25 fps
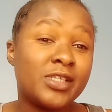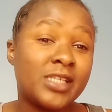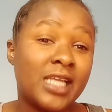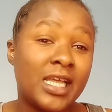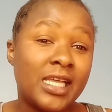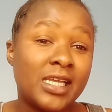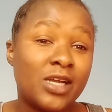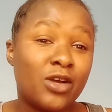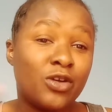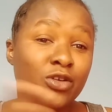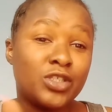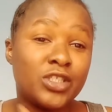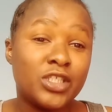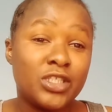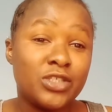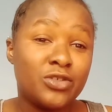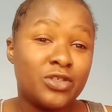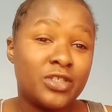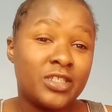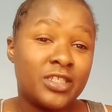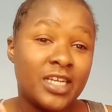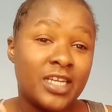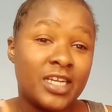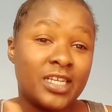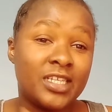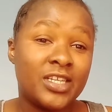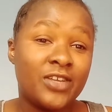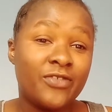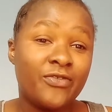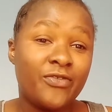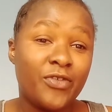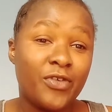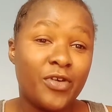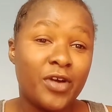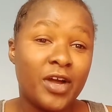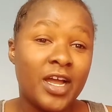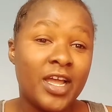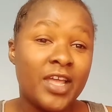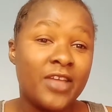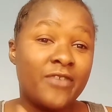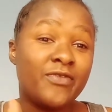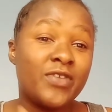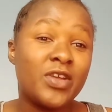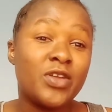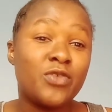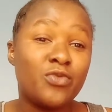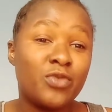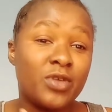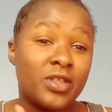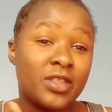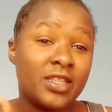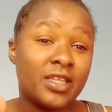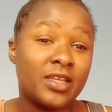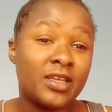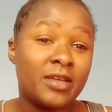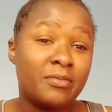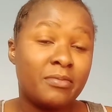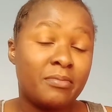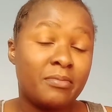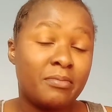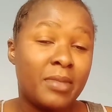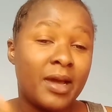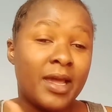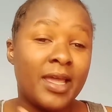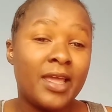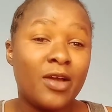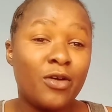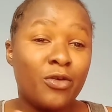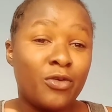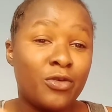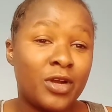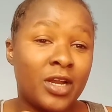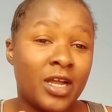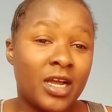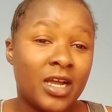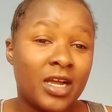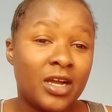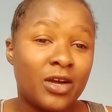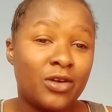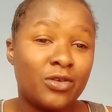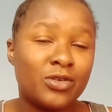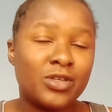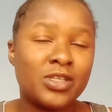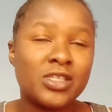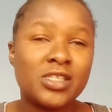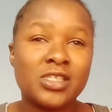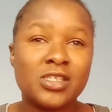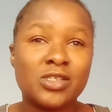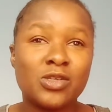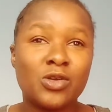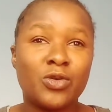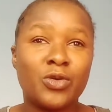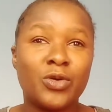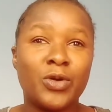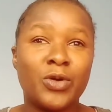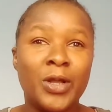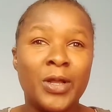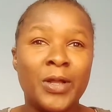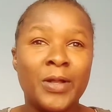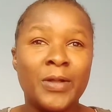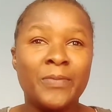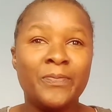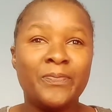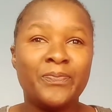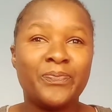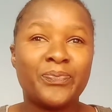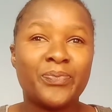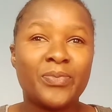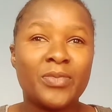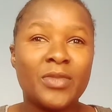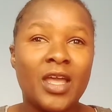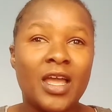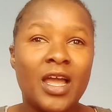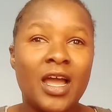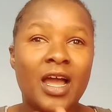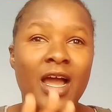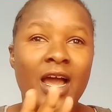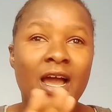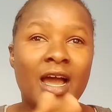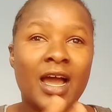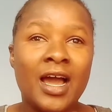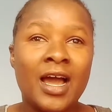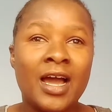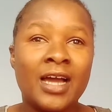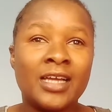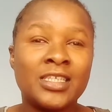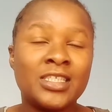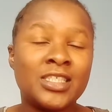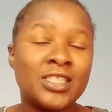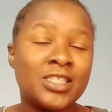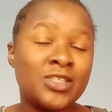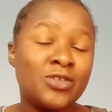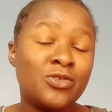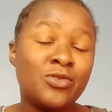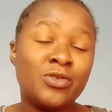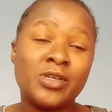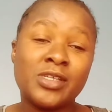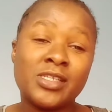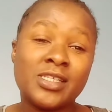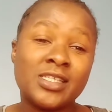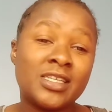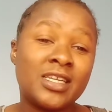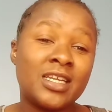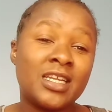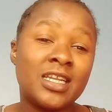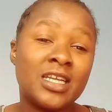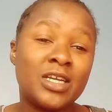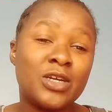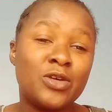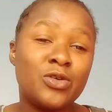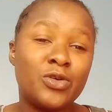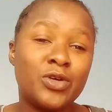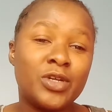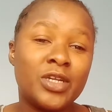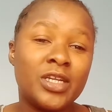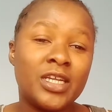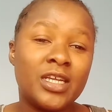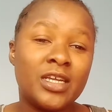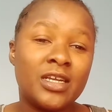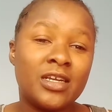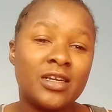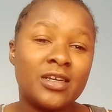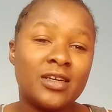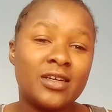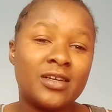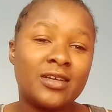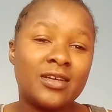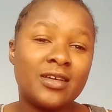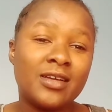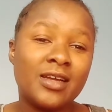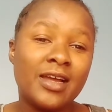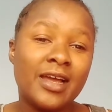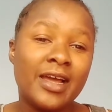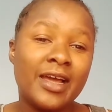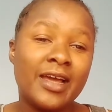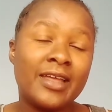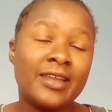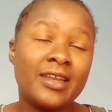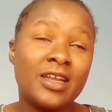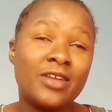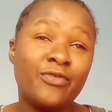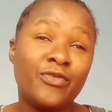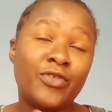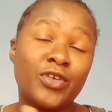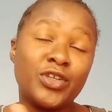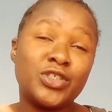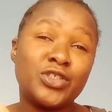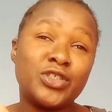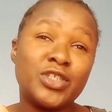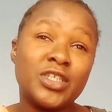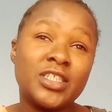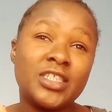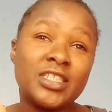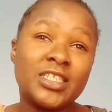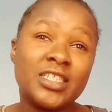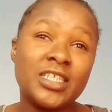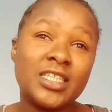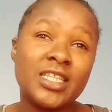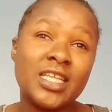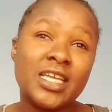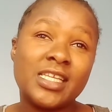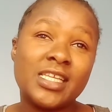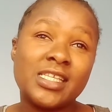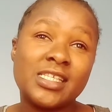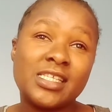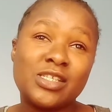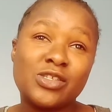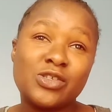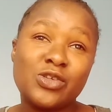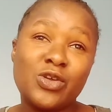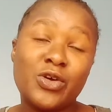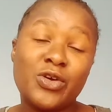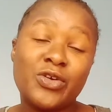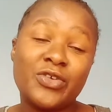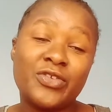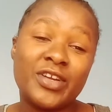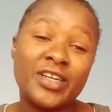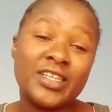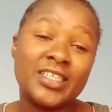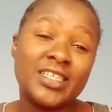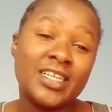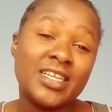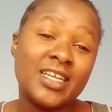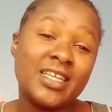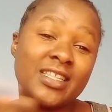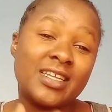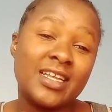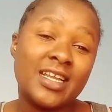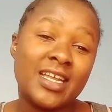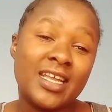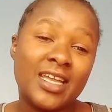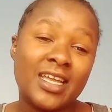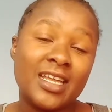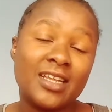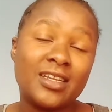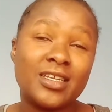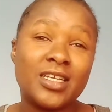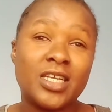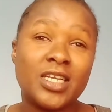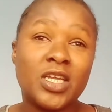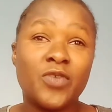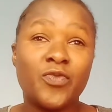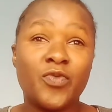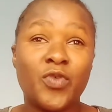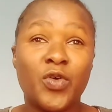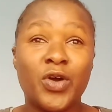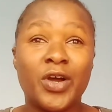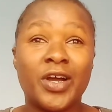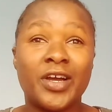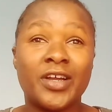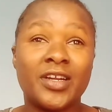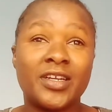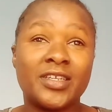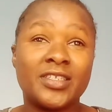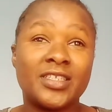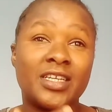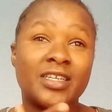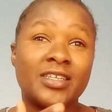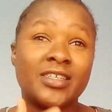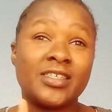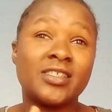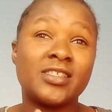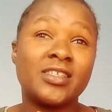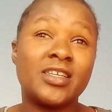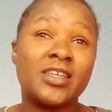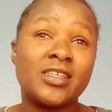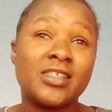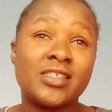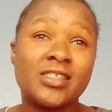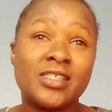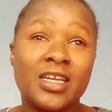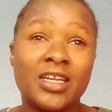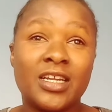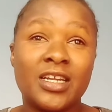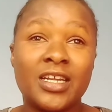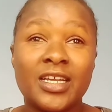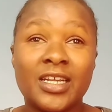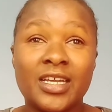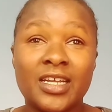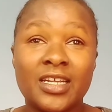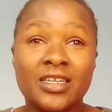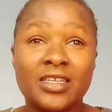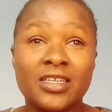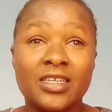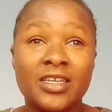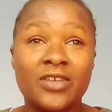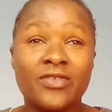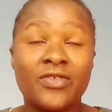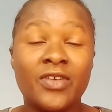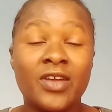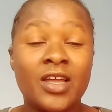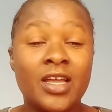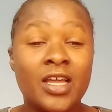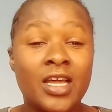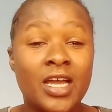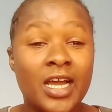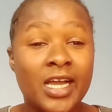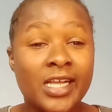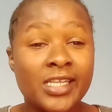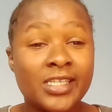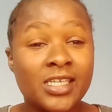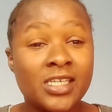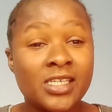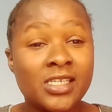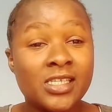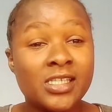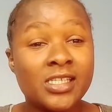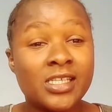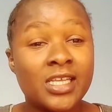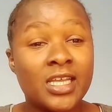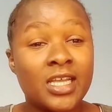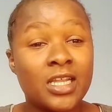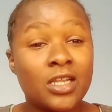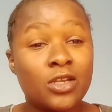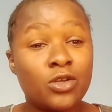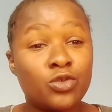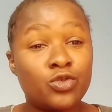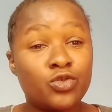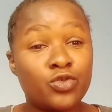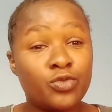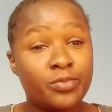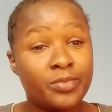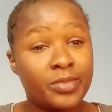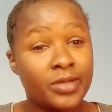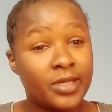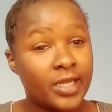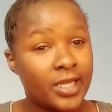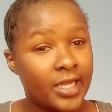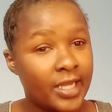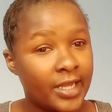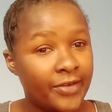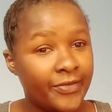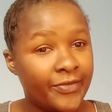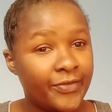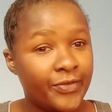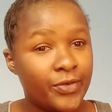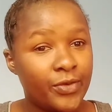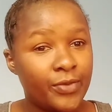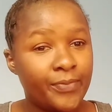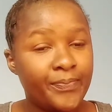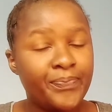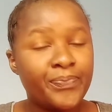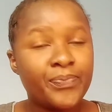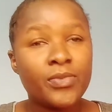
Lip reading: I continued writing for her even with my own account. So she was really good. And unfortunately, there is no criteria that I can give or characteristics that I can give. I just tell you to be careful.